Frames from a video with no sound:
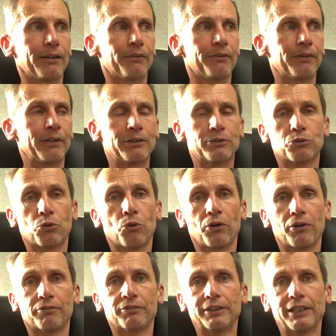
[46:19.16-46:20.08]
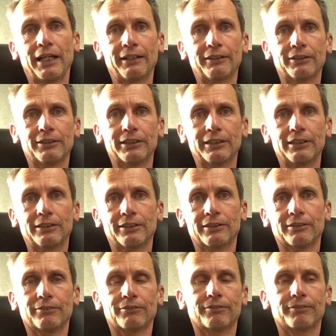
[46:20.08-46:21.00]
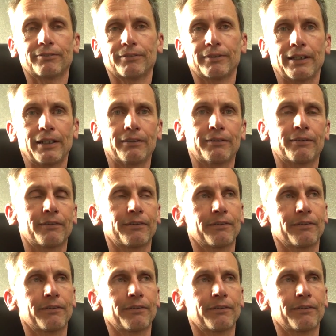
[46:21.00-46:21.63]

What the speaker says: there's talk of redundancies and you know